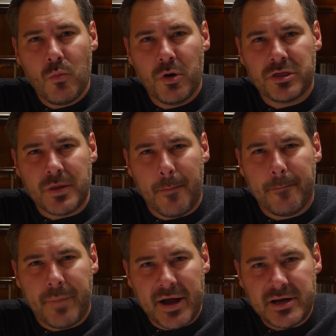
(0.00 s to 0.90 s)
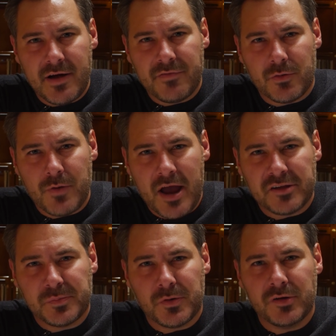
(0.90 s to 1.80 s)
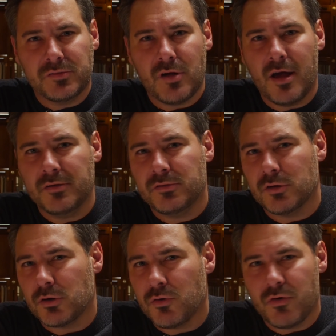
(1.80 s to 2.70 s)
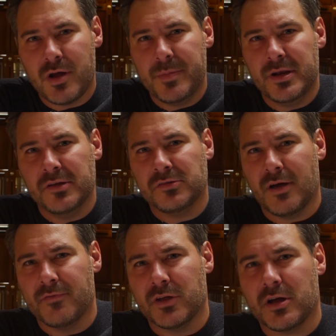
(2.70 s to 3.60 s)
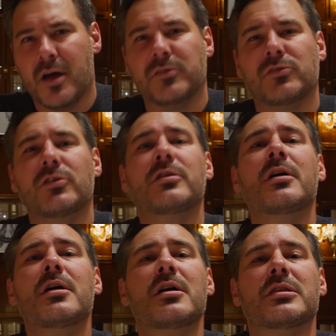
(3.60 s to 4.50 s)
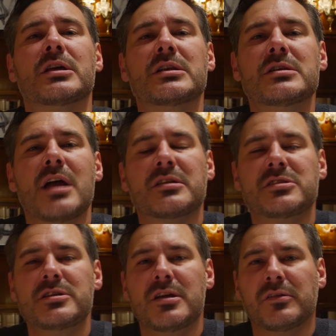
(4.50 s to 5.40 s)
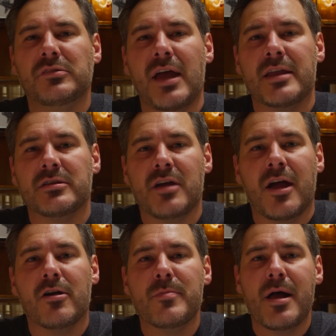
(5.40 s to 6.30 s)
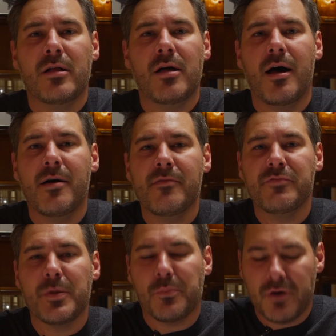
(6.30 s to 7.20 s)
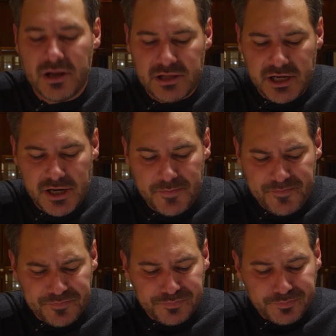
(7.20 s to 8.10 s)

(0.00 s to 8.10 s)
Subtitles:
with the bite of the raspberry sauce, the creaminess of the custard, the nuttiness and caramel of the praline.